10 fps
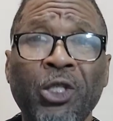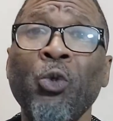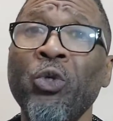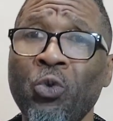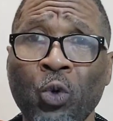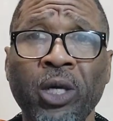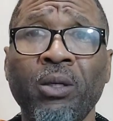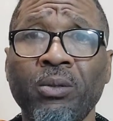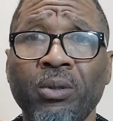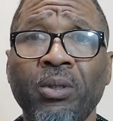to as well.
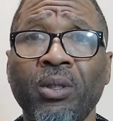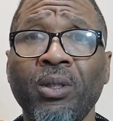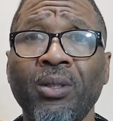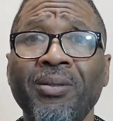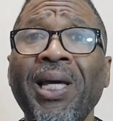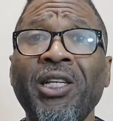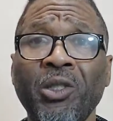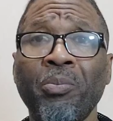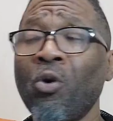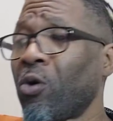That's
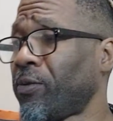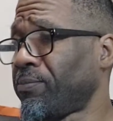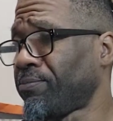important.